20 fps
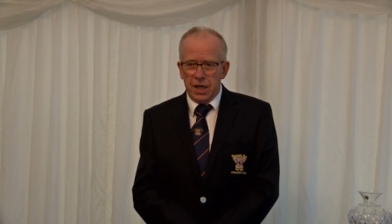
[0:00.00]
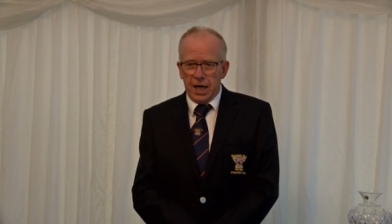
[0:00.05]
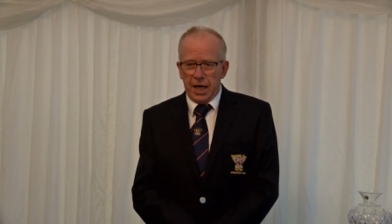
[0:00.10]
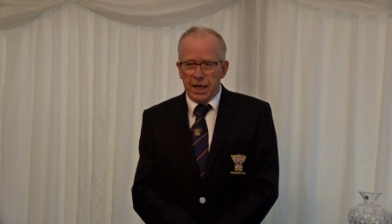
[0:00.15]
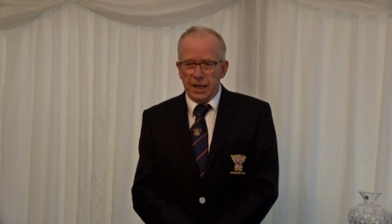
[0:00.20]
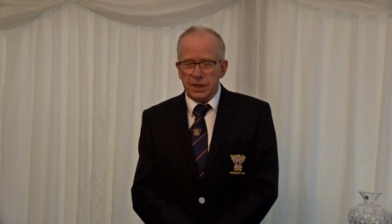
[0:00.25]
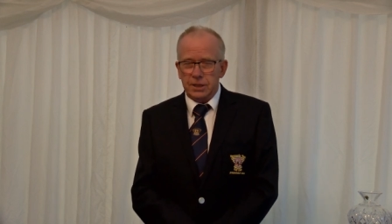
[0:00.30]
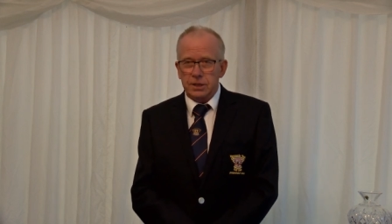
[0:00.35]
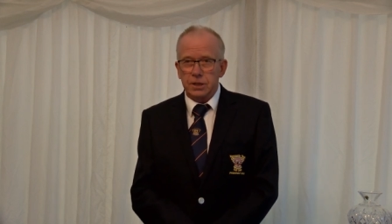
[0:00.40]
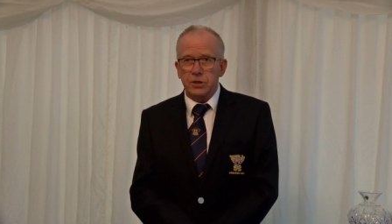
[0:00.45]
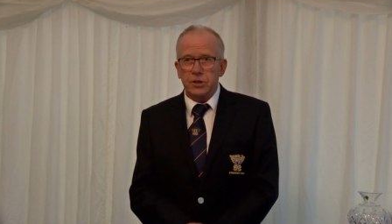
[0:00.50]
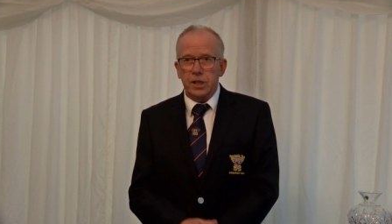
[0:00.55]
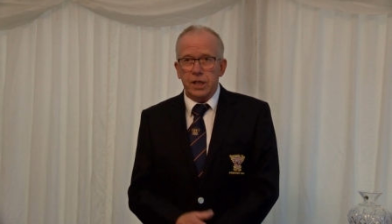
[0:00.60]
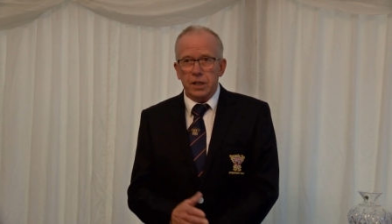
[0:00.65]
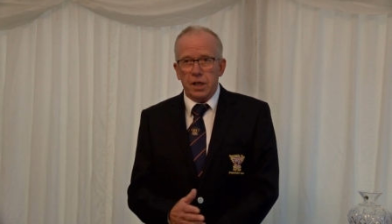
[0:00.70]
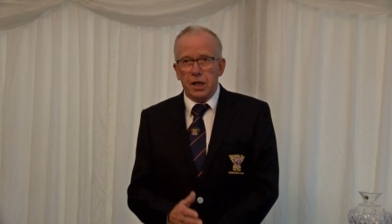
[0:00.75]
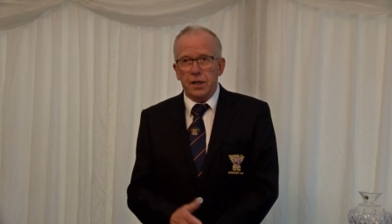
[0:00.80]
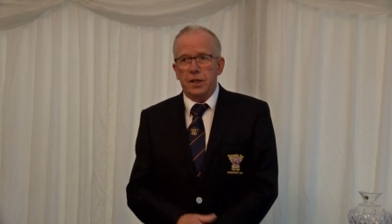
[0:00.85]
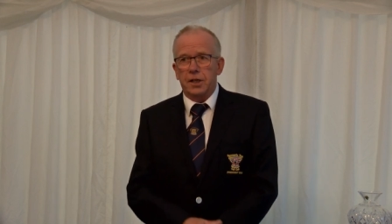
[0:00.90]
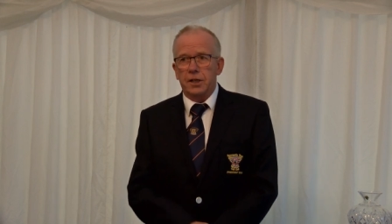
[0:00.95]
And it's a great
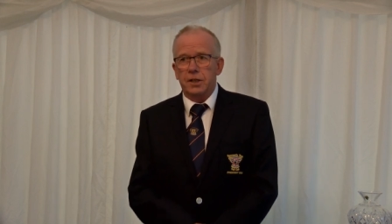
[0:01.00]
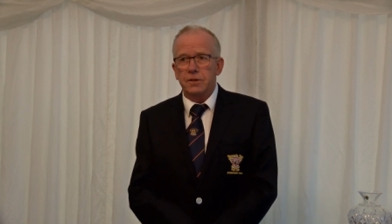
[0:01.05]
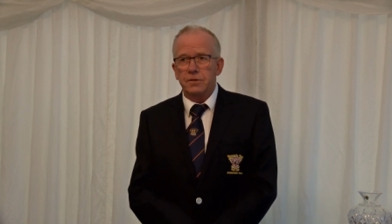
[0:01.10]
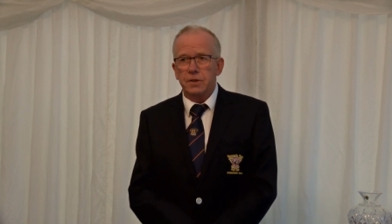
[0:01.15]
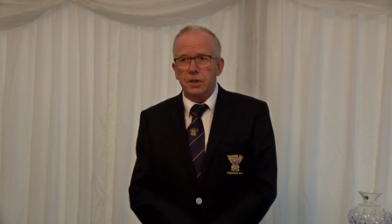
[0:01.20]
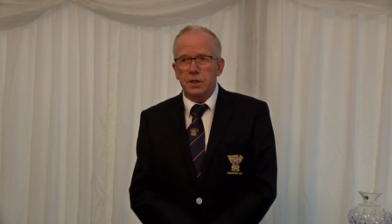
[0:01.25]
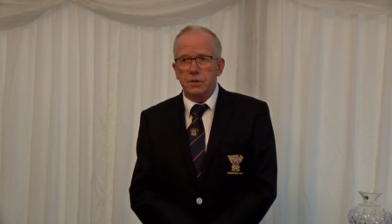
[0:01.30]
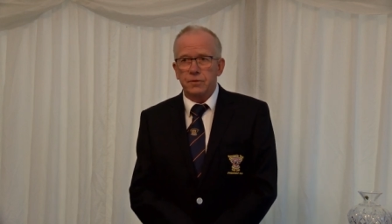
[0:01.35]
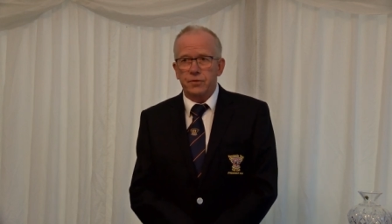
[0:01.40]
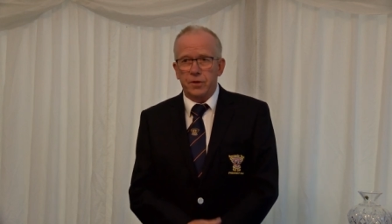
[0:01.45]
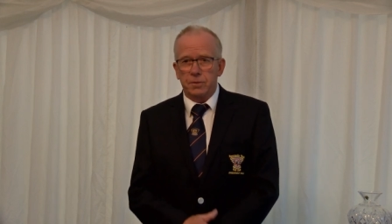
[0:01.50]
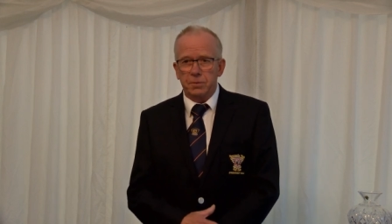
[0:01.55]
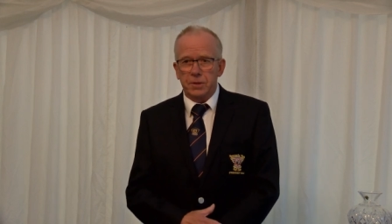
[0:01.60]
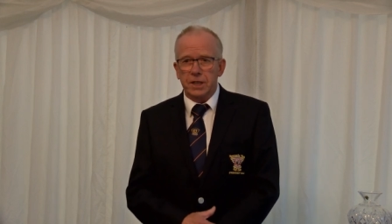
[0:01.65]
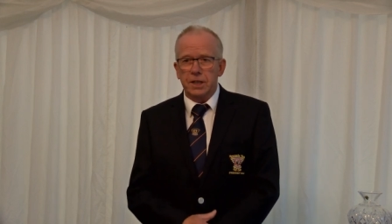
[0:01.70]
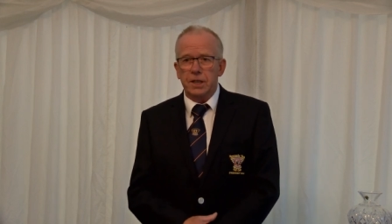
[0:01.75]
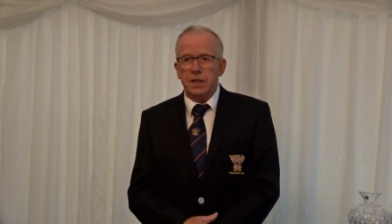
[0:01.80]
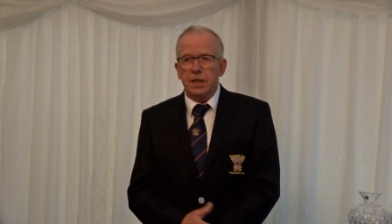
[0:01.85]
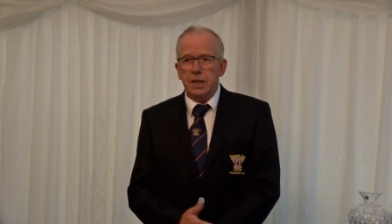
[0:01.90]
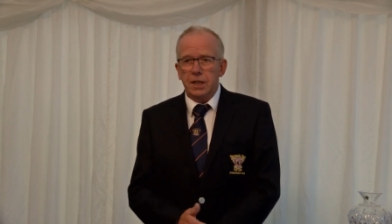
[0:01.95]
honour for
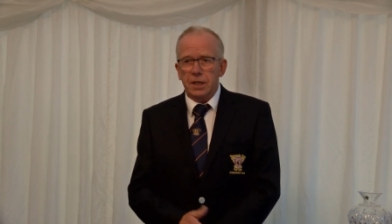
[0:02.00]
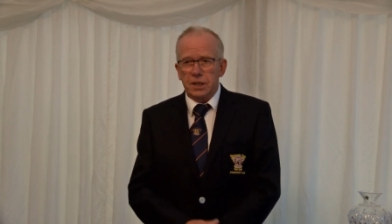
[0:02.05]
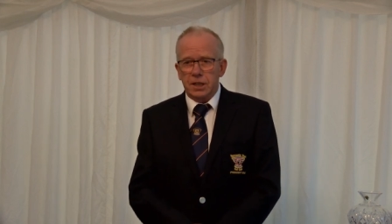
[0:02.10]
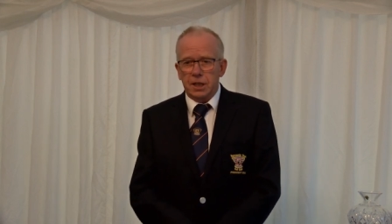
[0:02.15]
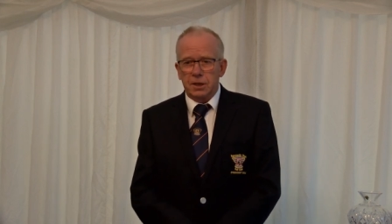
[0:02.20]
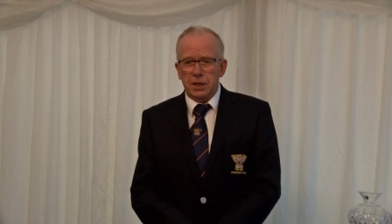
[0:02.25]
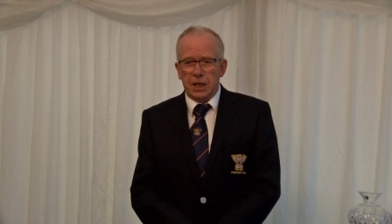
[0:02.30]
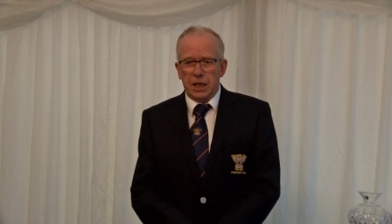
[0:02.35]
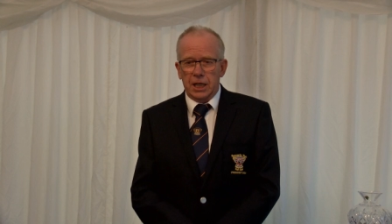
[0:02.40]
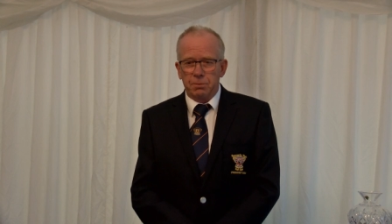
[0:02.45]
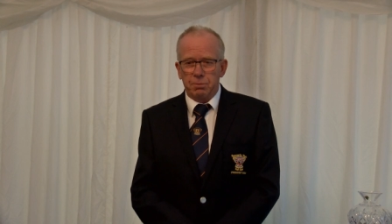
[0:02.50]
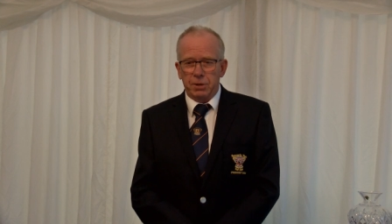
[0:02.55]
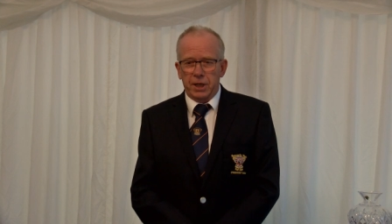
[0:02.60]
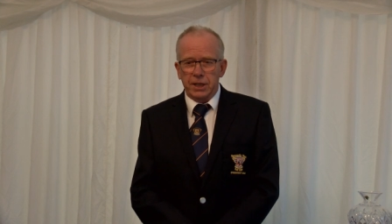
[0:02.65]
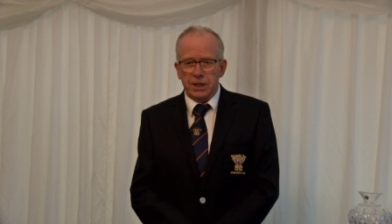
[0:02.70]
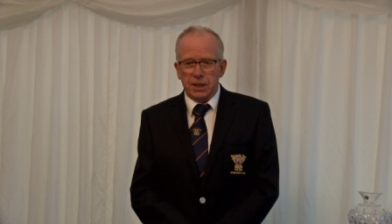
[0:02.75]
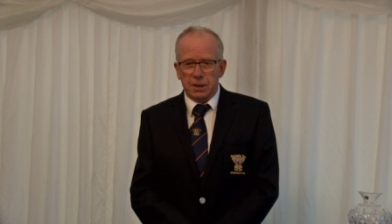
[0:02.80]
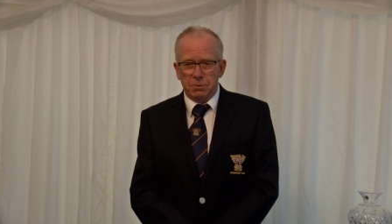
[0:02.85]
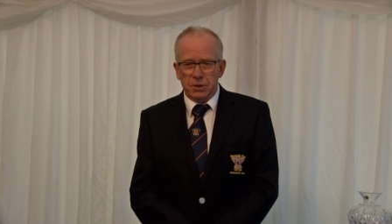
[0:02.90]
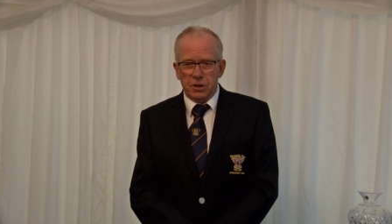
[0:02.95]
me that uh,
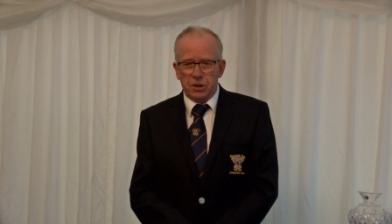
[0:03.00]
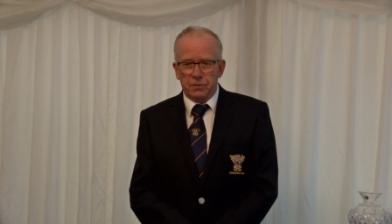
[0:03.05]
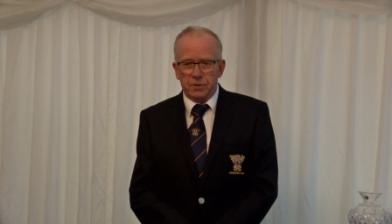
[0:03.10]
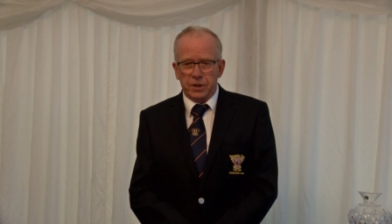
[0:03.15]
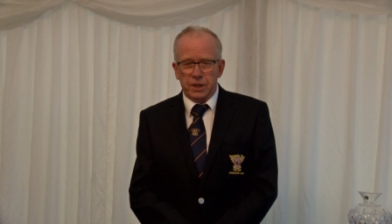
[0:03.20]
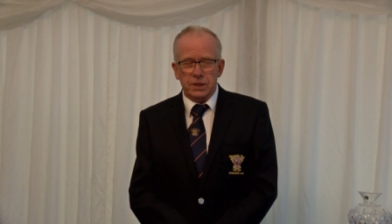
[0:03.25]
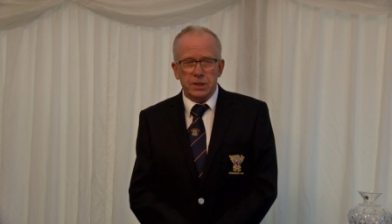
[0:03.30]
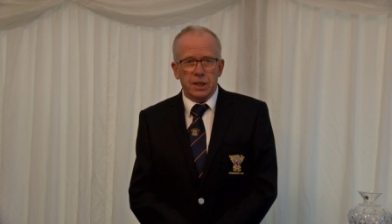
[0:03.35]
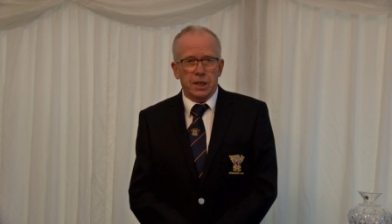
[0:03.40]
Brian gave me over this.